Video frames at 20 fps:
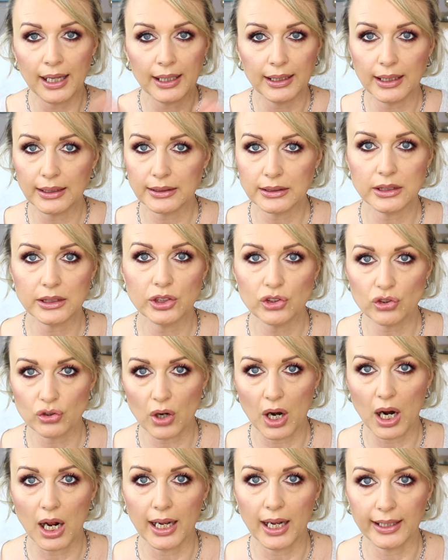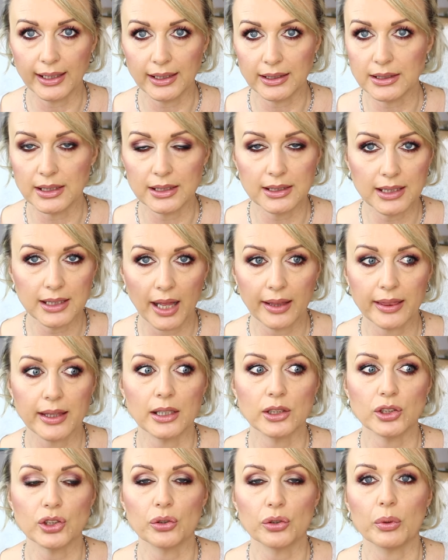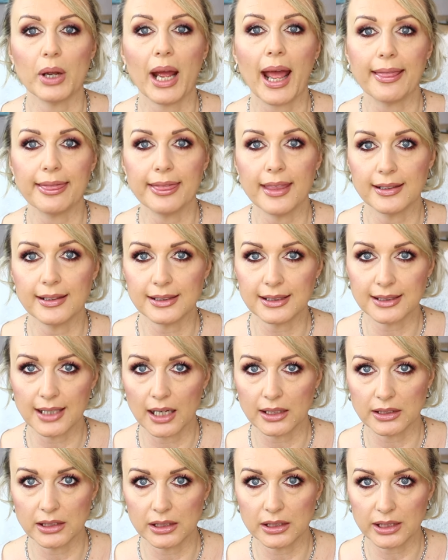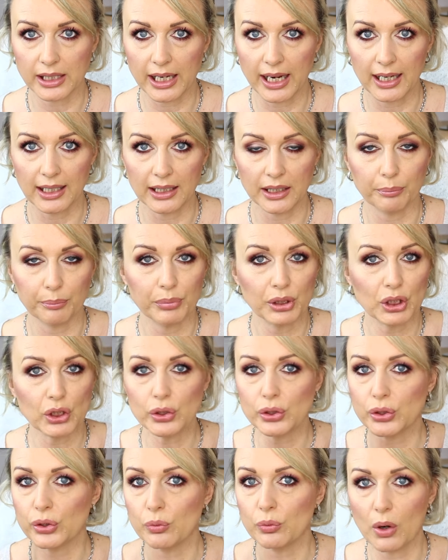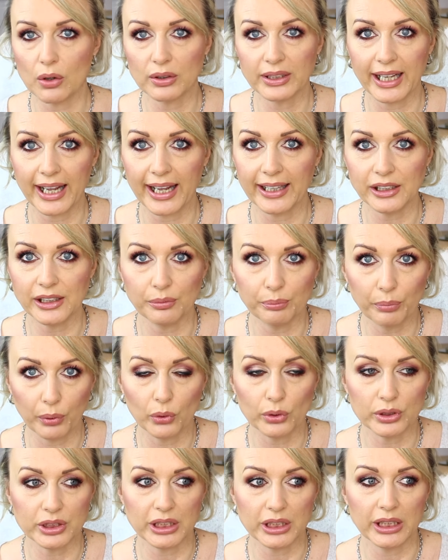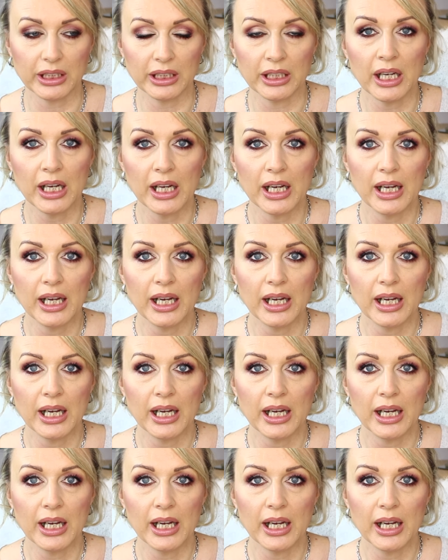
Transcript: let it dry did nothing to it and then started curling because you won't get any body